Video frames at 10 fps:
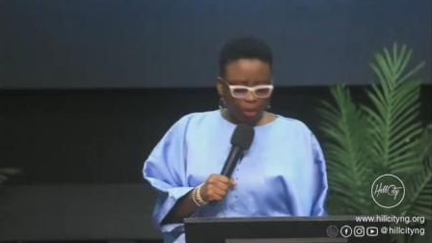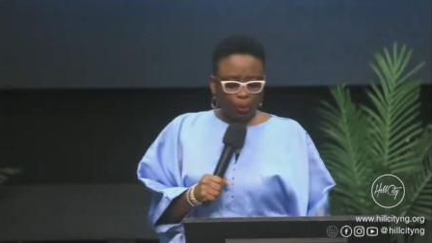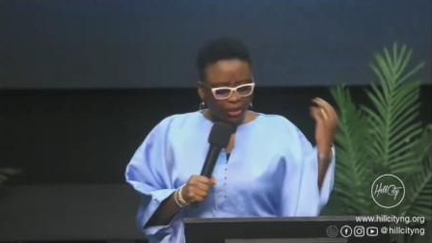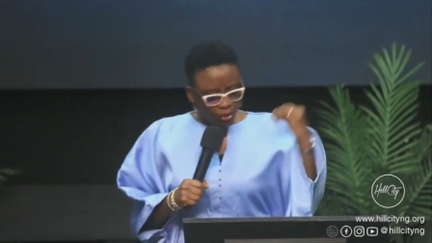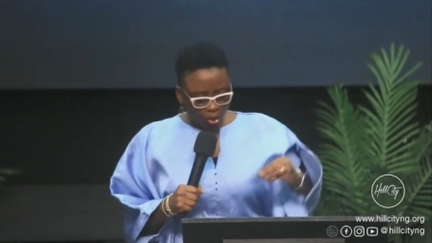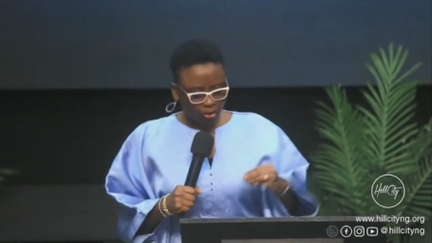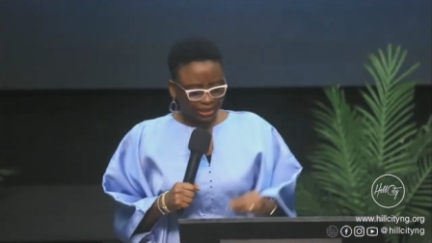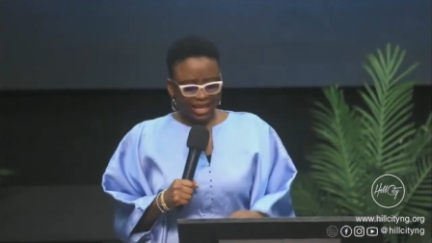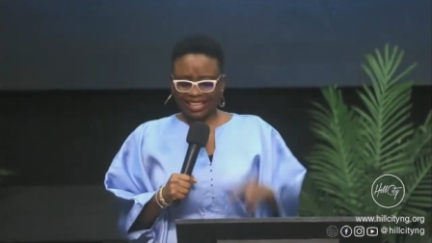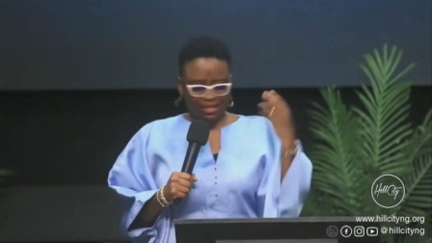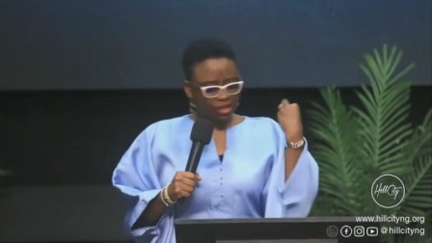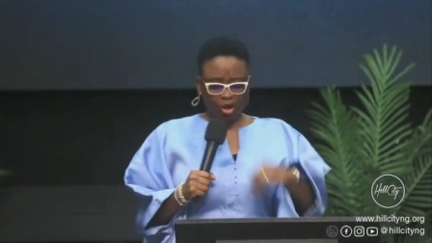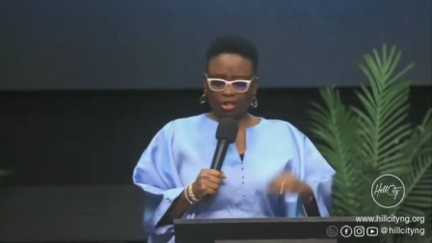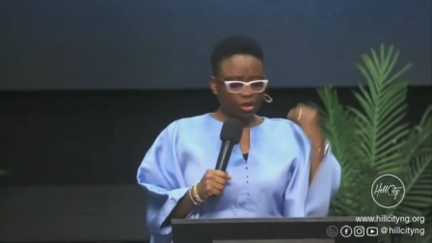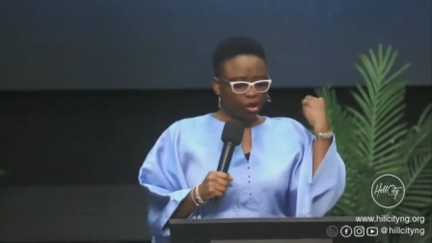And we know that, yes,
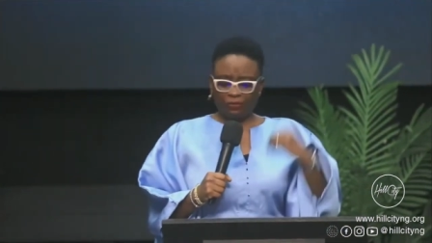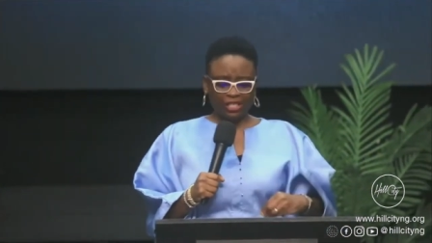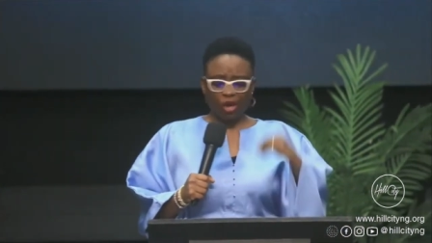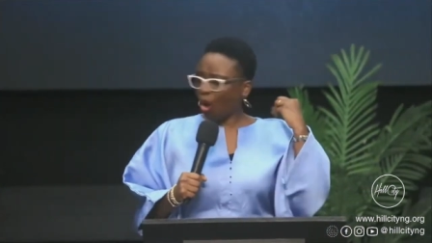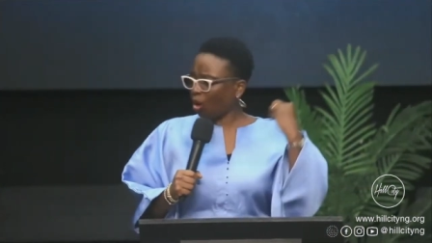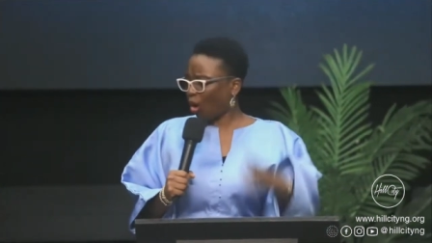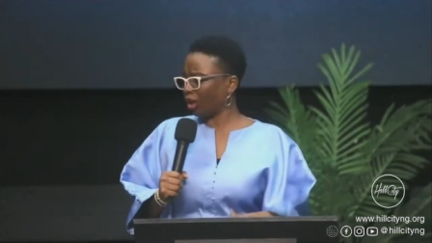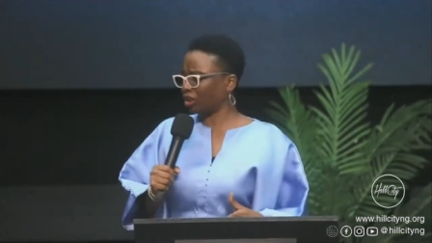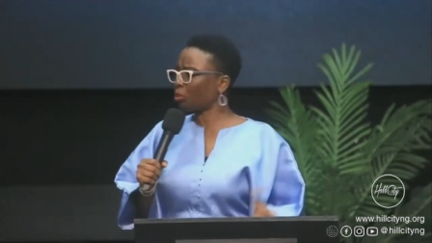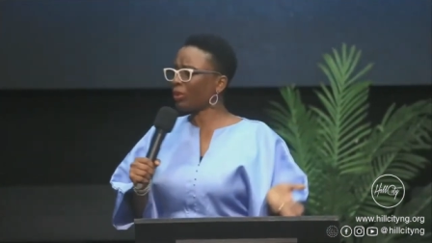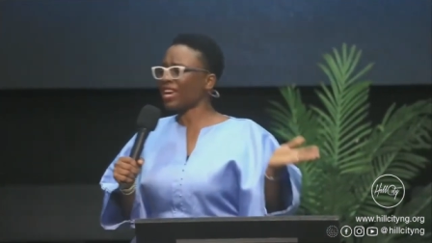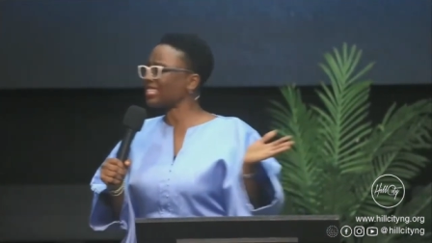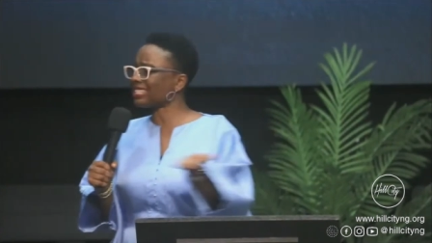God's love is unconditional. We've